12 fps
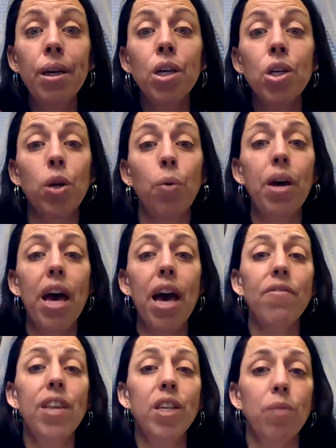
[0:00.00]
So we have
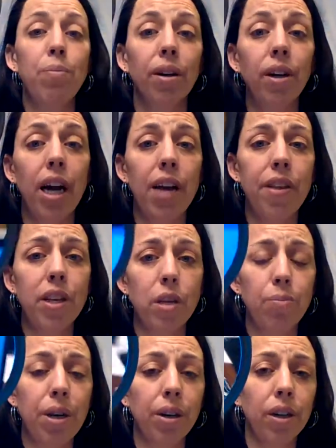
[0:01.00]
this mirror, and this
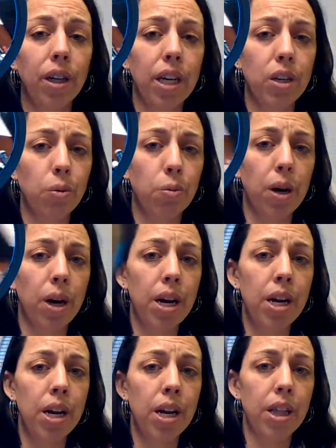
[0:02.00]
mirror is
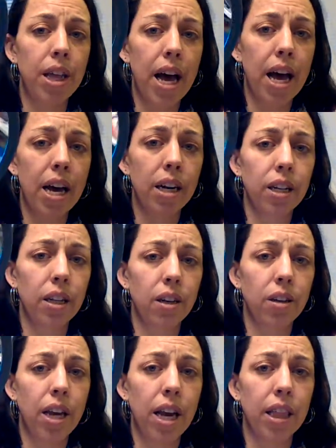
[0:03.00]
one that looks
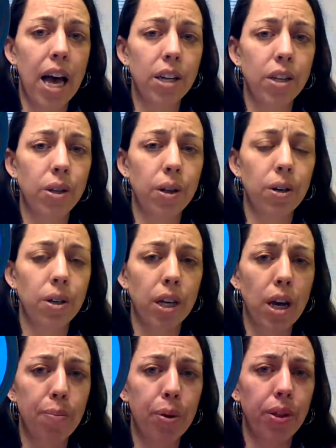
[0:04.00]
like that. So there's a
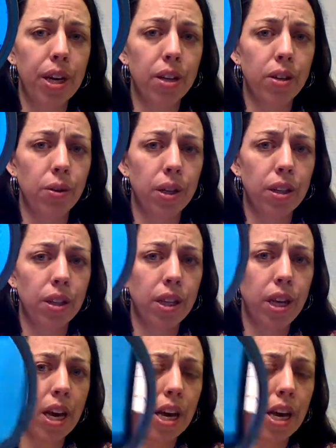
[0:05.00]
couple things you can see